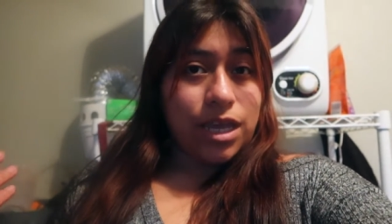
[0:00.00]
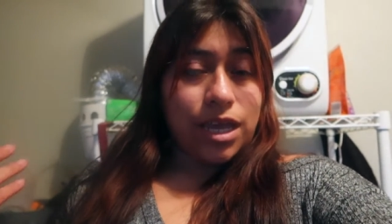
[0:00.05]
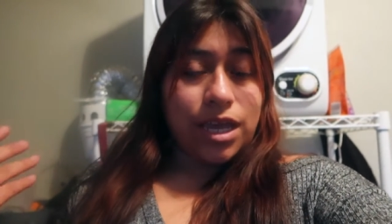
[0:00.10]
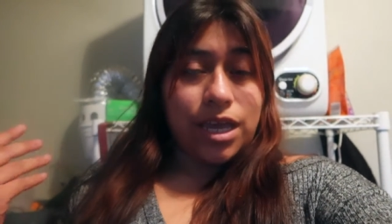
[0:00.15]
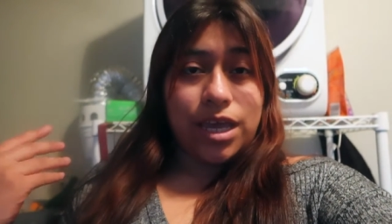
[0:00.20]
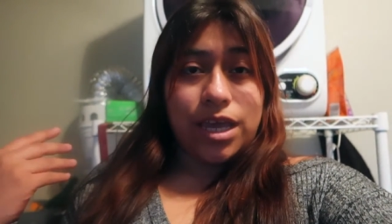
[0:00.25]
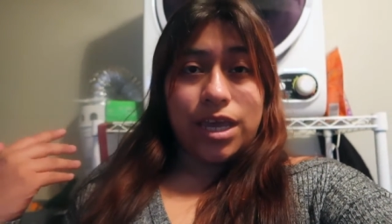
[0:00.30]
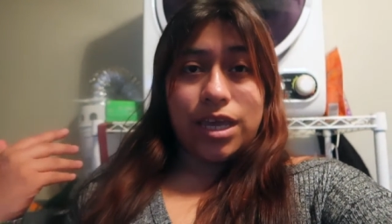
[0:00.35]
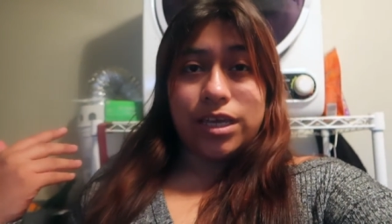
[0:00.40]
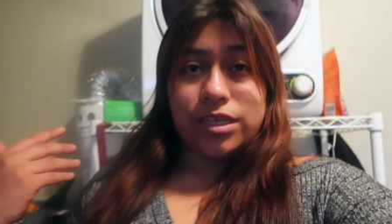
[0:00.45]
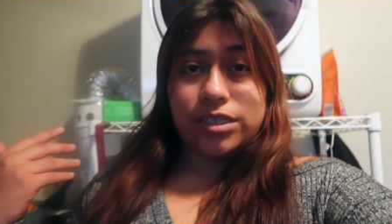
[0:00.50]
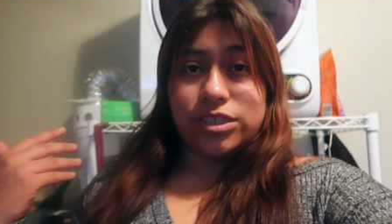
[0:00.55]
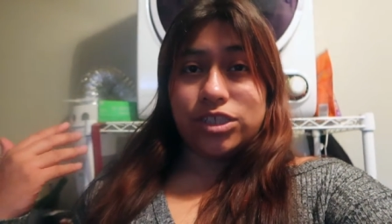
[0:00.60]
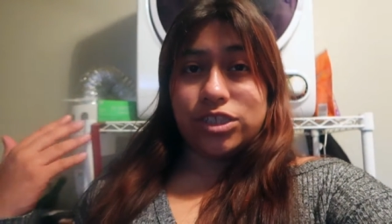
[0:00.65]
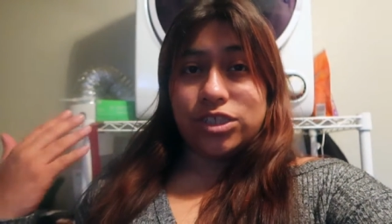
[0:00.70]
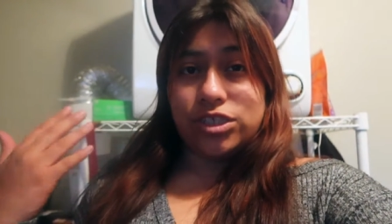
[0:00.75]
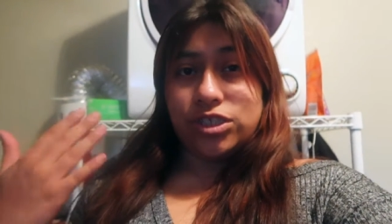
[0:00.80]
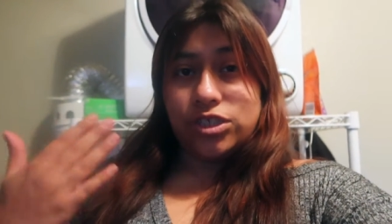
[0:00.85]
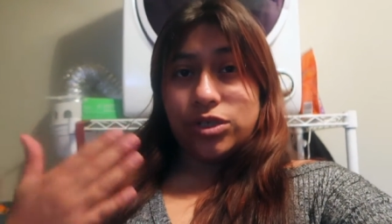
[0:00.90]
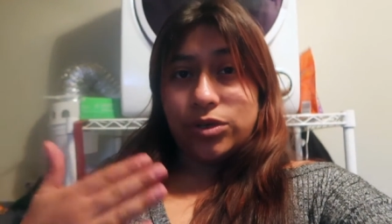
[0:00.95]
and
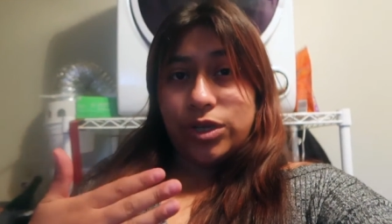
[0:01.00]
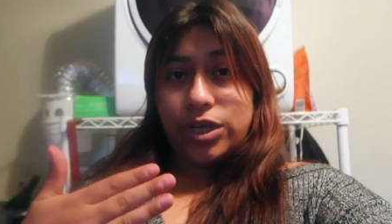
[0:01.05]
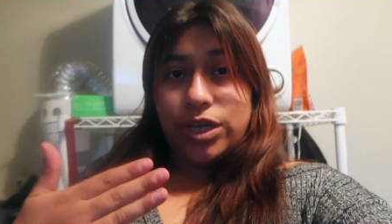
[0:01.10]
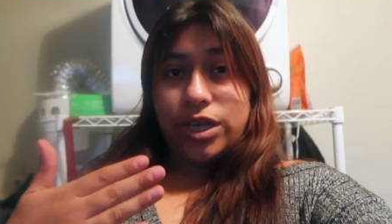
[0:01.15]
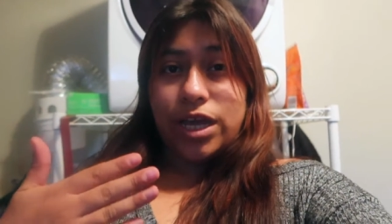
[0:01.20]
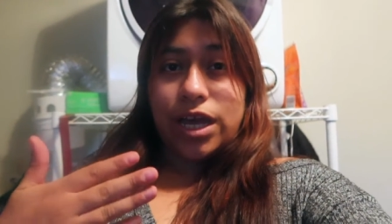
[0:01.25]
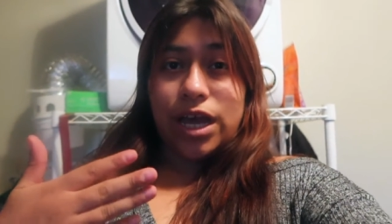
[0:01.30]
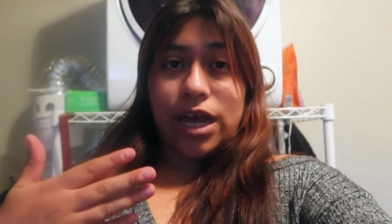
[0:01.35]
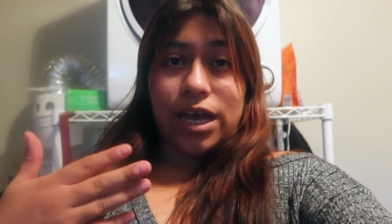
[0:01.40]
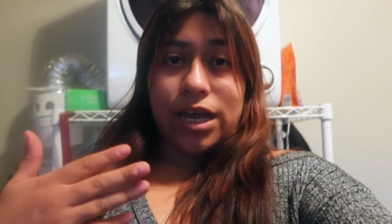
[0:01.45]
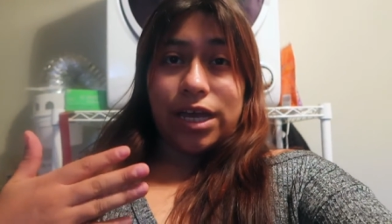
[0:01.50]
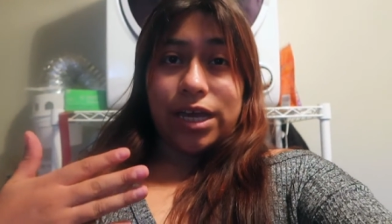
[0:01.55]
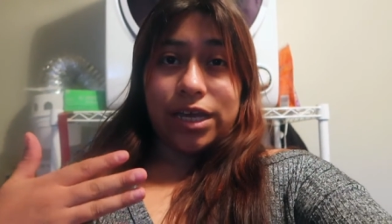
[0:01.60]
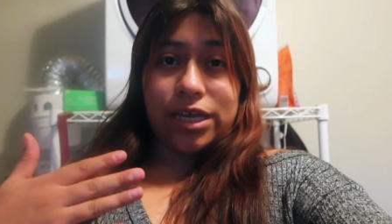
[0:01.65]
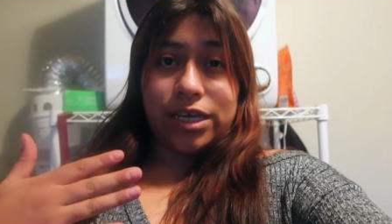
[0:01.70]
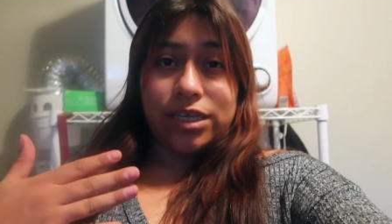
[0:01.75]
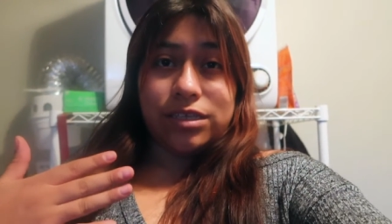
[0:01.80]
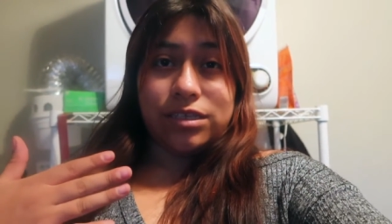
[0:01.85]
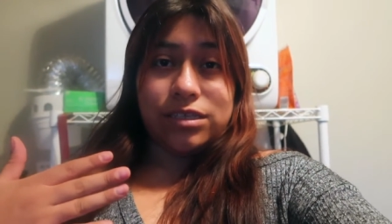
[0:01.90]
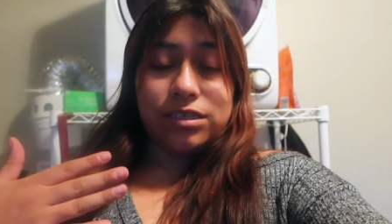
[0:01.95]
show you
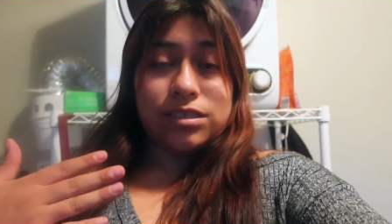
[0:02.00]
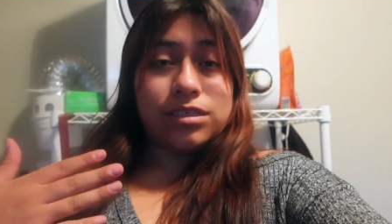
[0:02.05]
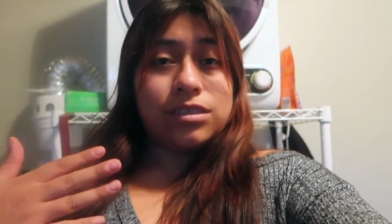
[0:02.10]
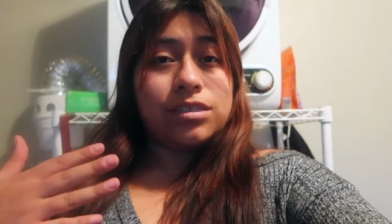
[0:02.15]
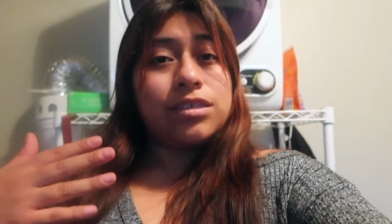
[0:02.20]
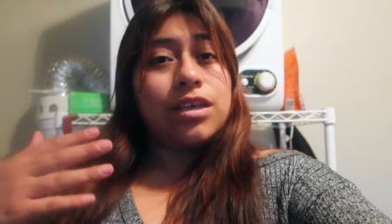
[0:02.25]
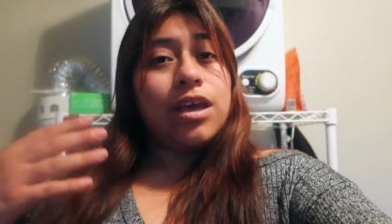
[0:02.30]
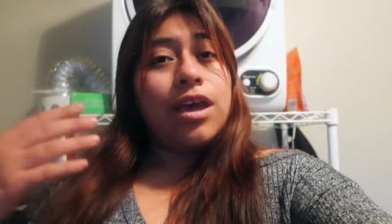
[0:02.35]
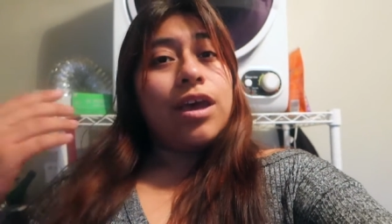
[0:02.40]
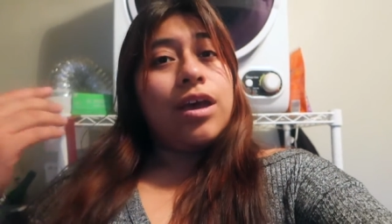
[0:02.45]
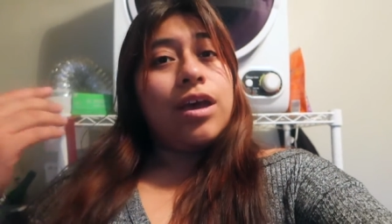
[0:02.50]
guys